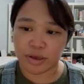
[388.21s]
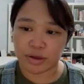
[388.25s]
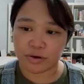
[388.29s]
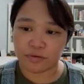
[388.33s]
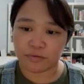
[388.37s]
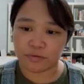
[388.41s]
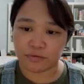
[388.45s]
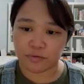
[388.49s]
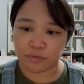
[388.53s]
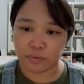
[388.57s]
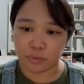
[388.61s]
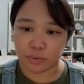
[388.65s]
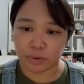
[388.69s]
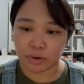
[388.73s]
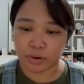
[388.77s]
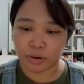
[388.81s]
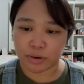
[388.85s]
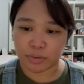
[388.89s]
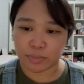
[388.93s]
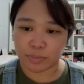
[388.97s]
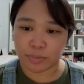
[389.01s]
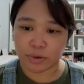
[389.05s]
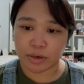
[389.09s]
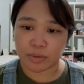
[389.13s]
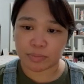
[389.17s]
and 4
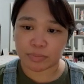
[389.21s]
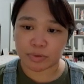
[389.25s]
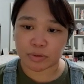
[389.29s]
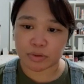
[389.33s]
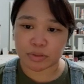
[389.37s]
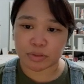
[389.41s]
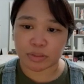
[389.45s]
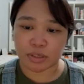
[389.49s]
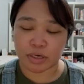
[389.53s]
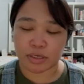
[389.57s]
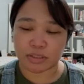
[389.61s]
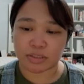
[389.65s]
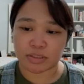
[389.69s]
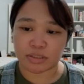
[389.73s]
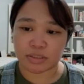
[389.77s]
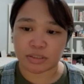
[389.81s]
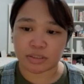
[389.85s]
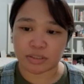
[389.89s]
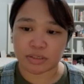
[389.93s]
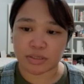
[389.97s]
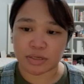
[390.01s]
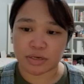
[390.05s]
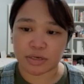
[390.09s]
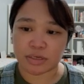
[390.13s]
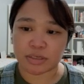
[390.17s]
pump protons
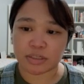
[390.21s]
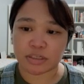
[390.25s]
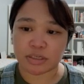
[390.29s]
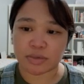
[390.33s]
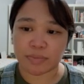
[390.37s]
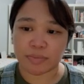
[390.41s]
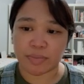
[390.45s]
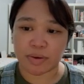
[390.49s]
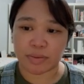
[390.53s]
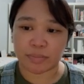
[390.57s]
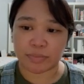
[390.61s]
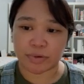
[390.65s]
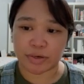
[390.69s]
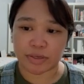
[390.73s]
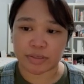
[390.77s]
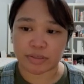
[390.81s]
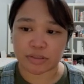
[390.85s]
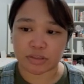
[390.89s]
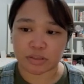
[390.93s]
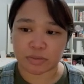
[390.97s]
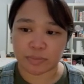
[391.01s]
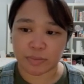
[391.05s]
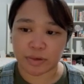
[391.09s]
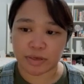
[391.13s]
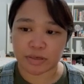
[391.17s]
into the intermembrane
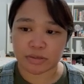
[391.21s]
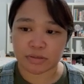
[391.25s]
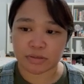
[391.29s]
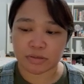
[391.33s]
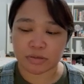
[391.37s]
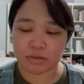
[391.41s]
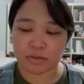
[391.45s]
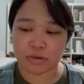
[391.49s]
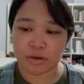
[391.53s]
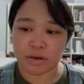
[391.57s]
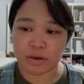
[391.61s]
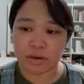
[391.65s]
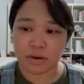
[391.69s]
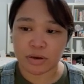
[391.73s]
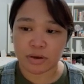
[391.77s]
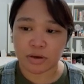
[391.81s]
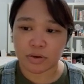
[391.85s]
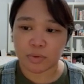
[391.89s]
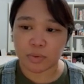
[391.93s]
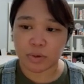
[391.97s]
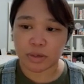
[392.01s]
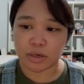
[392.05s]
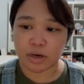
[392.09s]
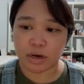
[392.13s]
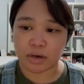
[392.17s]
space,
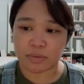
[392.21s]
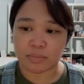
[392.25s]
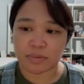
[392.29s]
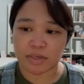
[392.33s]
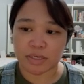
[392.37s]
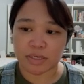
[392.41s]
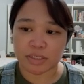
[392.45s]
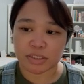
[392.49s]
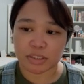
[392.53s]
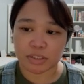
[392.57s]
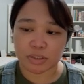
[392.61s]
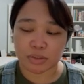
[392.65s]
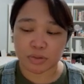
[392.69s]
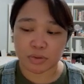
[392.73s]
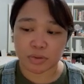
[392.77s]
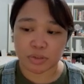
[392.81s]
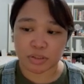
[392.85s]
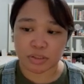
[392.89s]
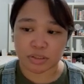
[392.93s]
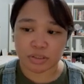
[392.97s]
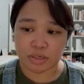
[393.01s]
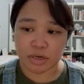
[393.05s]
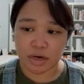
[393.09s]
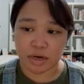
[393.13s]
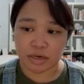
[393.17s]
while complex 2
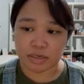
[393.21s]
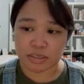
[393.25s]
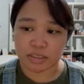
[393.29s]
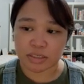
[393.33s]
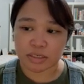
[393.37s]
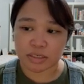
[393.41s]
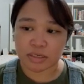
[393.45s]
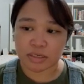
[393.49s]
does not.